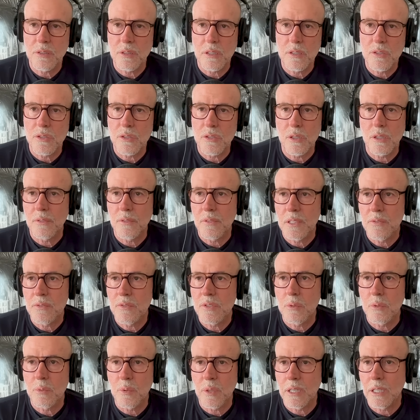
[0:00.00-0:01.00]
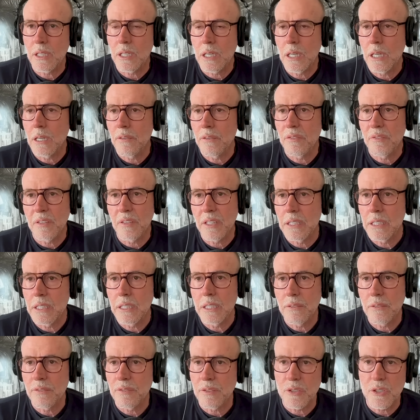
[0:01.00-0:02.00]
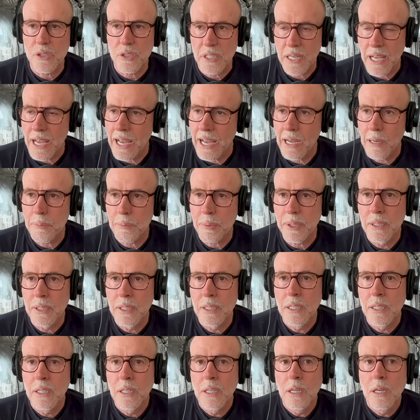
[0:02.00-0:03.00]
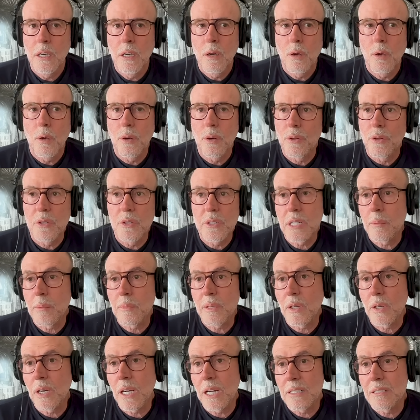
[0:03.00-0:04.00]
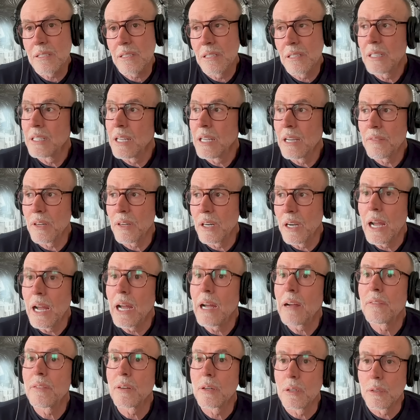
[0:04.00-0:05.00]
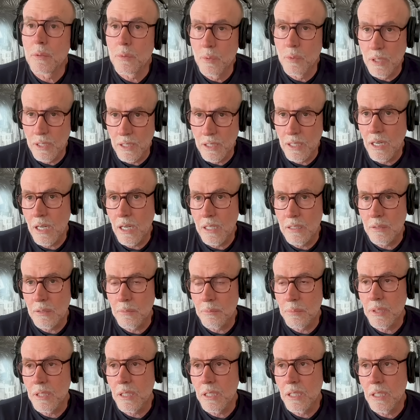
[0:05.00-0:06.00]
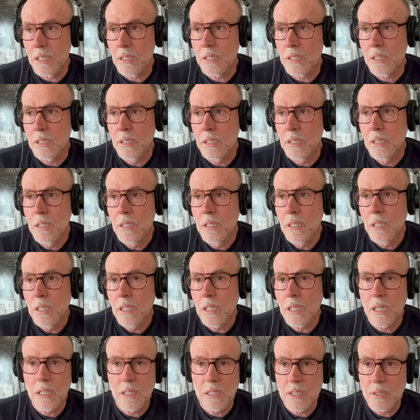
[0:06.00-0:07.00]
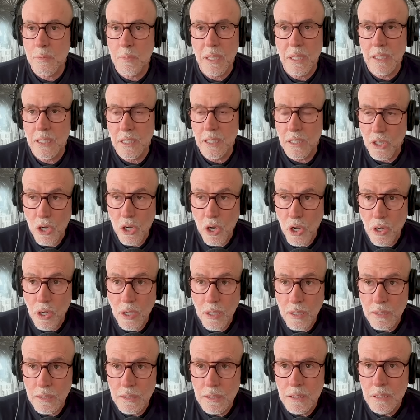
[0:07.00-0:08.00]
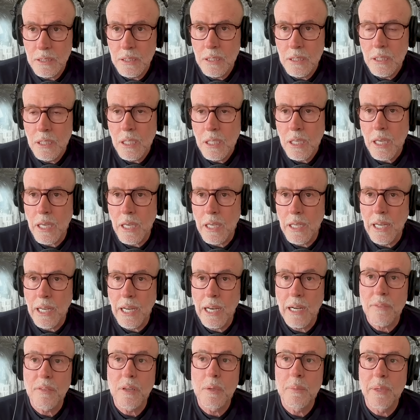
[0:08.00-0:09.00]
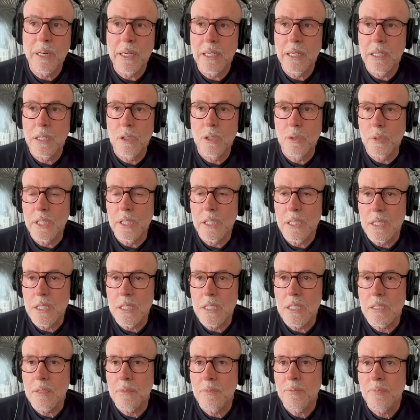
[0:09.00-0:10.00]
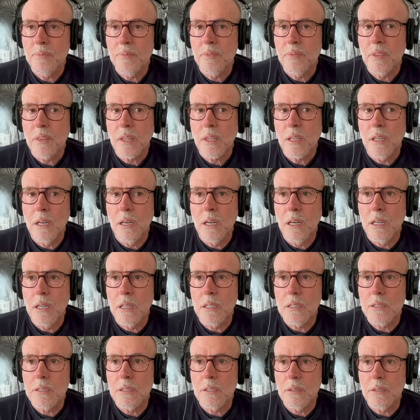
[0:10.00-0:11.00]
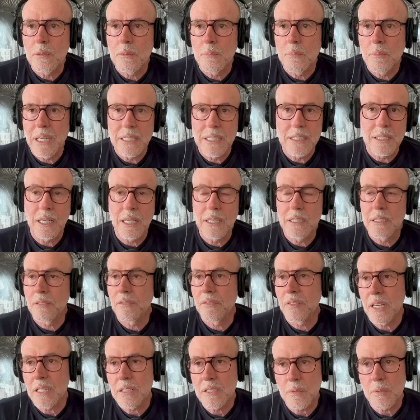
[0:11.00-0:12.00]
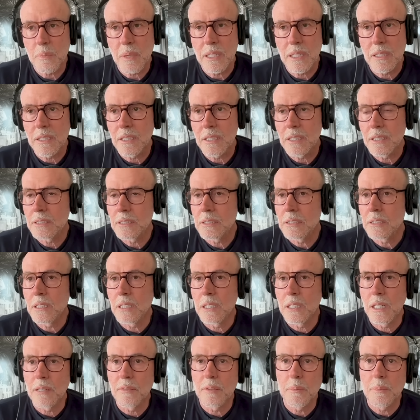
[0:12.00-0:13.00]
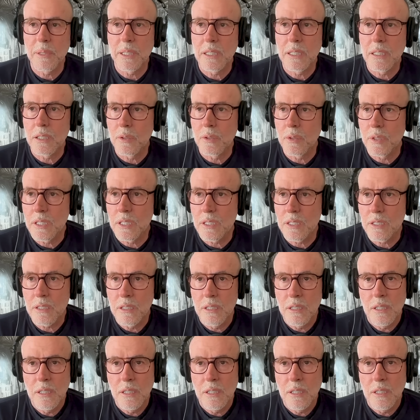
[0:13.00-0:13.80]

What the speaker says: conservatives that want to cut funding for SNAP, or they're Democrats that never, ever want to contemplate cutting spending at all. And everybody agrees to maintain defense spending, and everybody agrees.